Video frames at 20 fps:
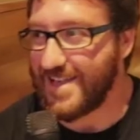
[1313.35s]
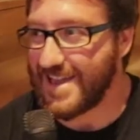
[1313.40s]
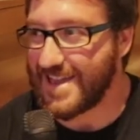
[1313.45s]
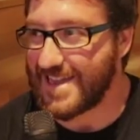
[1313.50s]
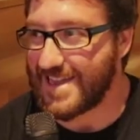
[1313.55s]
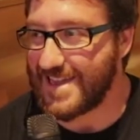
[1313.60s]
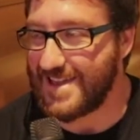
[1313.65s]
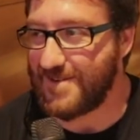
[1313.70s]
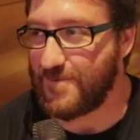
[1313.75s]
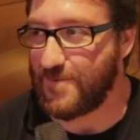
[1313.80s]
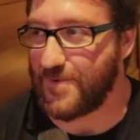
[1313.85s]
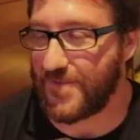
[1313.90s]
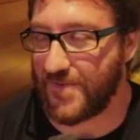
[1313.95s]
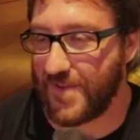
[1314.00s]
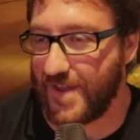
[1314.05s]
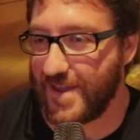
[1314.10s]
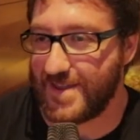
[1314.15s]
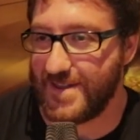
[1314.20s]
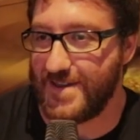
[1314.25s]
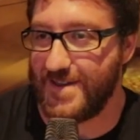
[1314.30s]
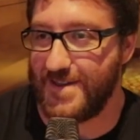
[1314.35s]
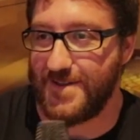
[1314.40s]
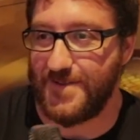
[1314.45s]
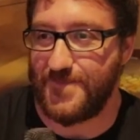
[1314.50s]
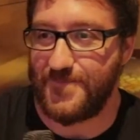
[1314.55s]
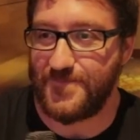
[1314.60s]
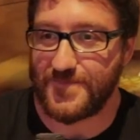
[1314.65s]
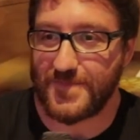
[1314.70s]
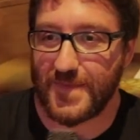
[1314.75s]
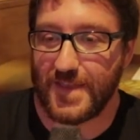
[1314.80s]
like it was like
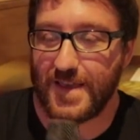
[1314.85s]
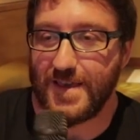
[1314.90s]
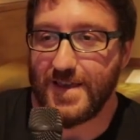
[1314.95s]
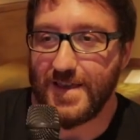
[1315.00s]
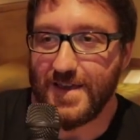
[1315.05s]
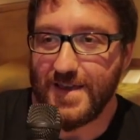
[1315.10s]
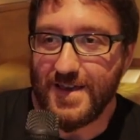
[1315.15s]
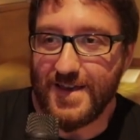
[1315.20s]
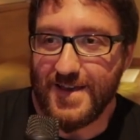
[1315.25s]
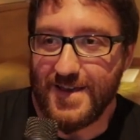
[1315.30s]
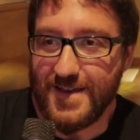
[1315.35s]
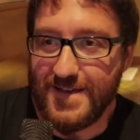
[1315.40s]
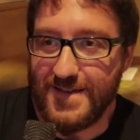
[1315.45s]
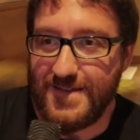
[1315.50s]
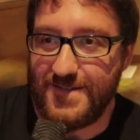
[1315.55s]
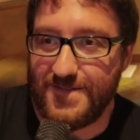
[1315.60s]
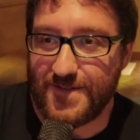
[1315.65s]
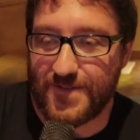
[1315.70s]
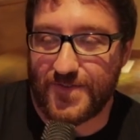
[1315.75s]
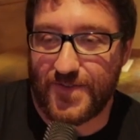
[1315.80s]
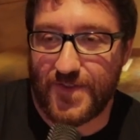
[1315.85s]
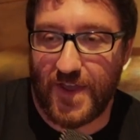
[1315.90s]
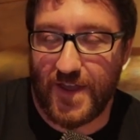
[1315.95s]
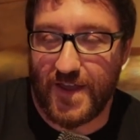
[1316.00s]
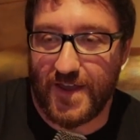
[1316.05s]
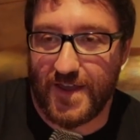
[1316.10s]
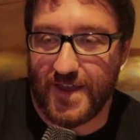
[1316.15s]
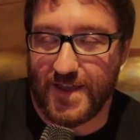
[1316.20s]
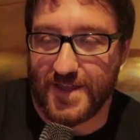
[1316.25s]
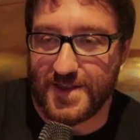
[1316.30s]
a
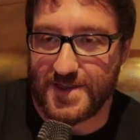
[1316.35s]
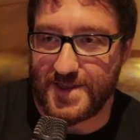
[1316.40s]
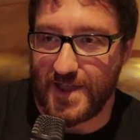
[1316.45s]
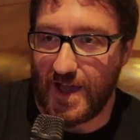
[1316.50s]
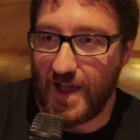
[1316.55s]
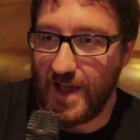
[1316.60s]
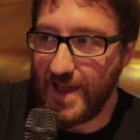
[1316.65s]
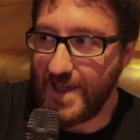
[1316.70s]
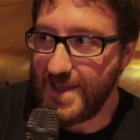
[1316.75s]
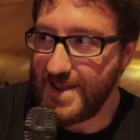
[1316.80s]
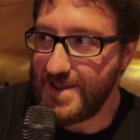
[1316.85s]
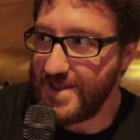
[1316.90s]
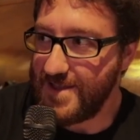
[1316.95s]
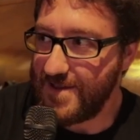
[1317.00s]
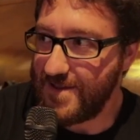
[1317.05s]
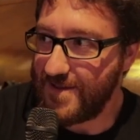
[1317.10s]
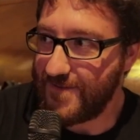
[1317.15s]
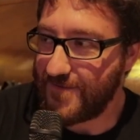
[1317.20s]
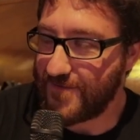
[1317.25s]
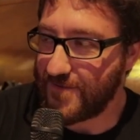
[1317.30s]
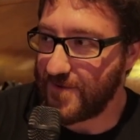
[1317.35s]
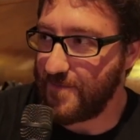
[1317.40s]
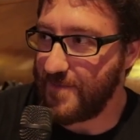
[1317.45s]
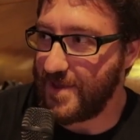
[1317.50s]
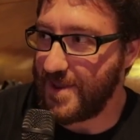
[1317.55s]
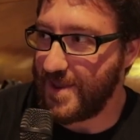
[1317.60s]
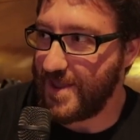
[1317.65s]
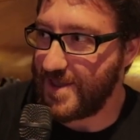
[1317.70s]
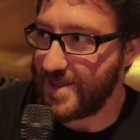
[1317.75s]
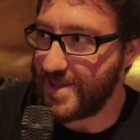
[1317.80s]
it died for a
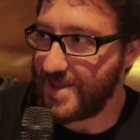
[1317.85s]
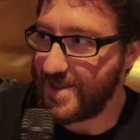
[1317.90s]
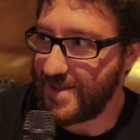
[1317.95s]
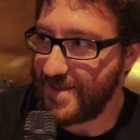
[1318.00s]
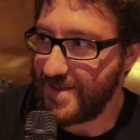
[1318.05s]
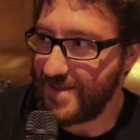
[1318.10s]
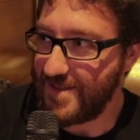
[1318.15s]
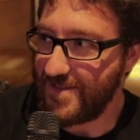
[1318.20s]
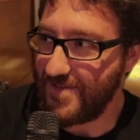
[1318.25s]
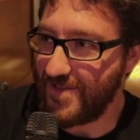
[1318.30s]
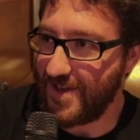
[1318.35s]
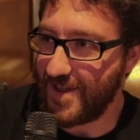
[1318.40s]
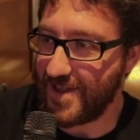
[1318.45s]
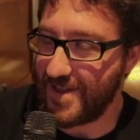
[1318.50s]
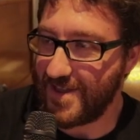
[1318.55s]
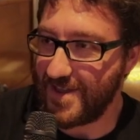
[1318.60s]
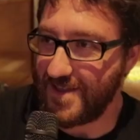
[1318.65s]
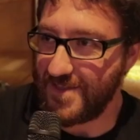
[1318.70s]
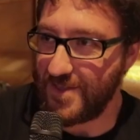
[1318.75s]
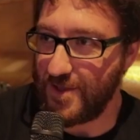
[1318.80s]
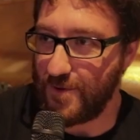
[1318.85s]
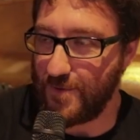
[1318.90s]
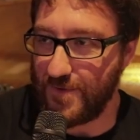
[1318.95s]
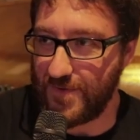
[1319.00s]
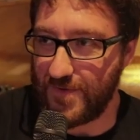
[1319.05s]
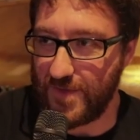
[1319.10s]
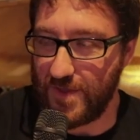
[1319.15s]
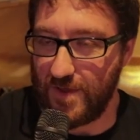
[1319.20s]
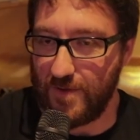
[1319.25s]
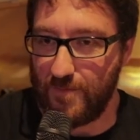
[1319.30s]
minute. Like there
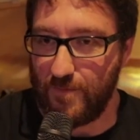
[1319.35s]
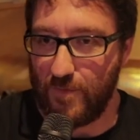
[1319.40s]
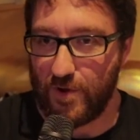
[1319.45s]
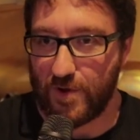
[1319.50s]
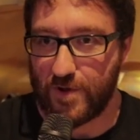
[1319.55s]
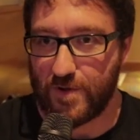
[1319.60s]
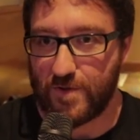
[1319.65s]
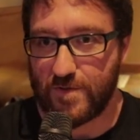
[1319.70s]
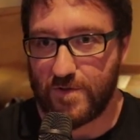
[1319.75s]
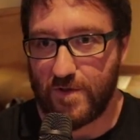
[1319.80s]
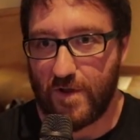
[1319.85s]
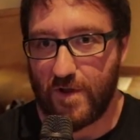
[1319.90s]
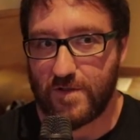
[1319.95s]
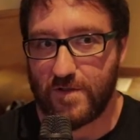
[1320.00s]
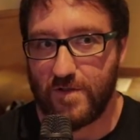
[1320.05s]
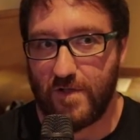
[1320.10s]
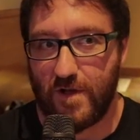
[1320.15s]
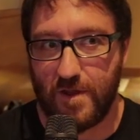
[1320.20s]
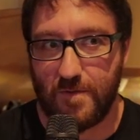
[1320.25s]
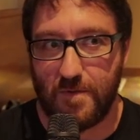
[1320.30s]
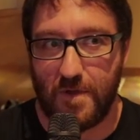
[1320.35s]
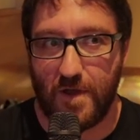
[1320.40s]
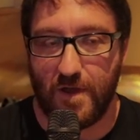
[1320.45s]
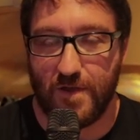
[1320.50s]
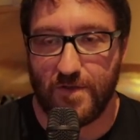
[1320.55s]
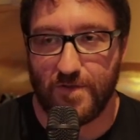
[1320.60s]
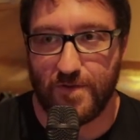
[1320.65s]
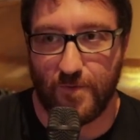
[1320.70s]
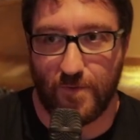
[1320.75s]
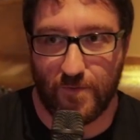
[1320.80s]
was Mark talked a lot
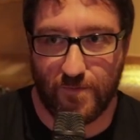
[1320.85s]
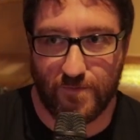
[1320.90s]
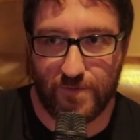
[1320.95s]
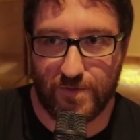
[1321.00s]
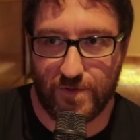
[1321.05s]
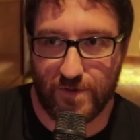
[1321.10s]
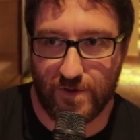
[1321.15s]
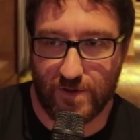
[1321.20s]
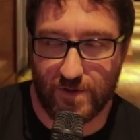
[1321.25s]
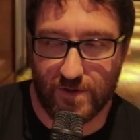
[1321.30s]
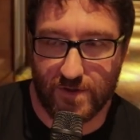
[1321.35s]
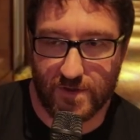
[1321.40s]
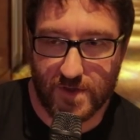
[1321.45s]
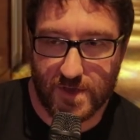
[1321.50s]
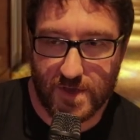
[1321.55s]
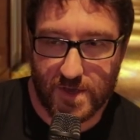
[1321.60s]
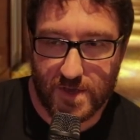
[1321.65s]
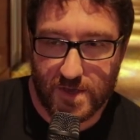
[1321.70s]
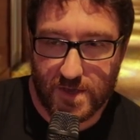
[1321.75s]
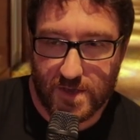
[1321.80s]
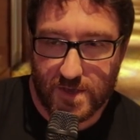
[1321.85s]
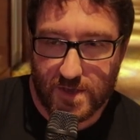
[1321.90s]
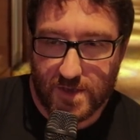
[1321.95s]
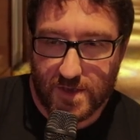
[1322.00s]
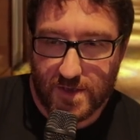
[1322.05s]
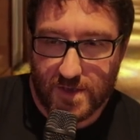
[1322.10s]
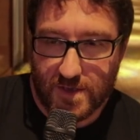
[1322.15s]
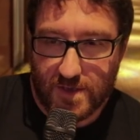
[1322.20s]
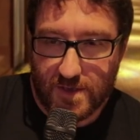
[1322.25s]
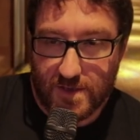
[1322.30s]
about the
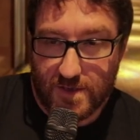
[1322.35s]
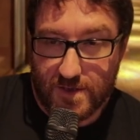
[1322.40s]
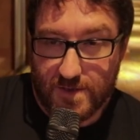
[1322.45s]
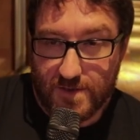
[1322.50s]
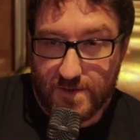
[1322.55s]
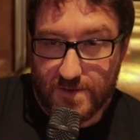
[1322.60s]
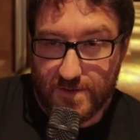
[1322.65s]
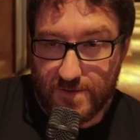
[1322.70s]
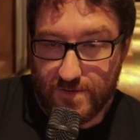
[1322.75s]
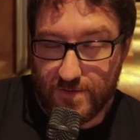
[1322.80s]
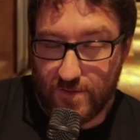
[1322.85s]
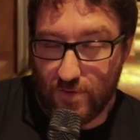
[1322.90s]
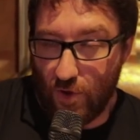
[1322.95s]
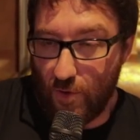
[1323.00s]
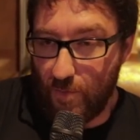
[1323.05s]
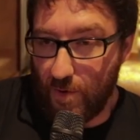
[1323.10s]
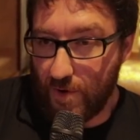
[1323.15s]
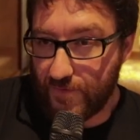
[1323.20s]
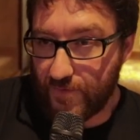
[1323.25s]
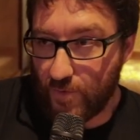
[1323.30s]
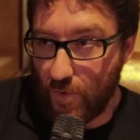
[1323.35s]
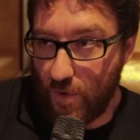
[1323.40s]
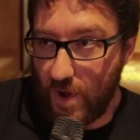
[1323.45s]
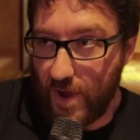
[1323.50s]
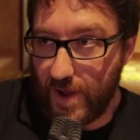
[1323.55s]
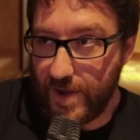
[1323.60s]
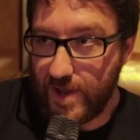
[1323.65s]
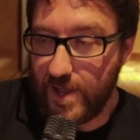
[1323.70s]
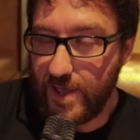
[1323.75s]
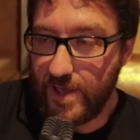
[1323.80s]
low bar
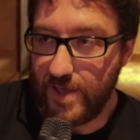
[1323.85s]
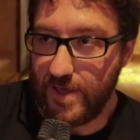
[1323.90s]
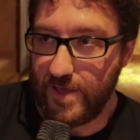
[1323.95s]
squat